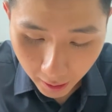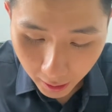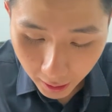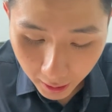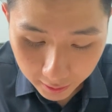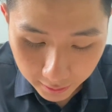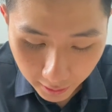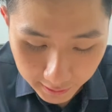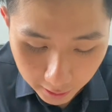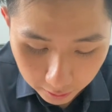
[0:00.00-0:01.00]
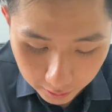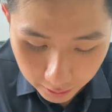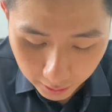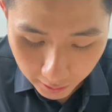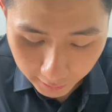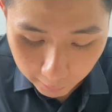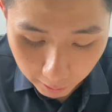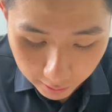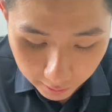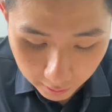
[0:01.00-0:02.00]
And let's go to the next
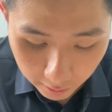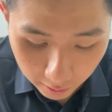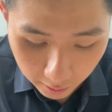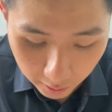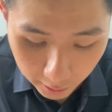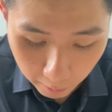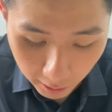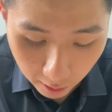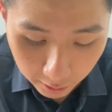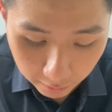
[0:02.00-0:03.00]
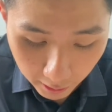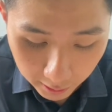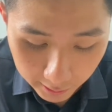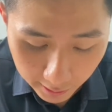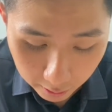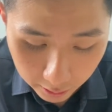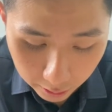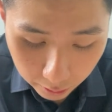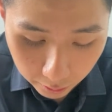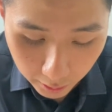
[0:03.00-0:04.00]
one. So my counter value is now
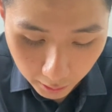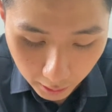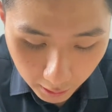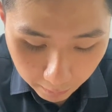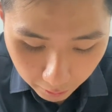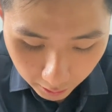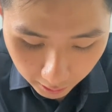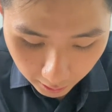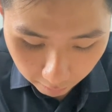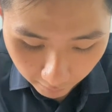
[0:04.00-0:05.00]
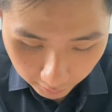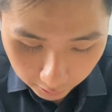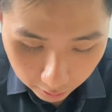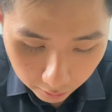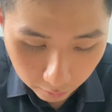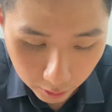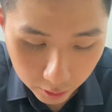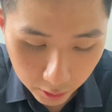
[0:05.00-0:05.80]
2. Input another value, which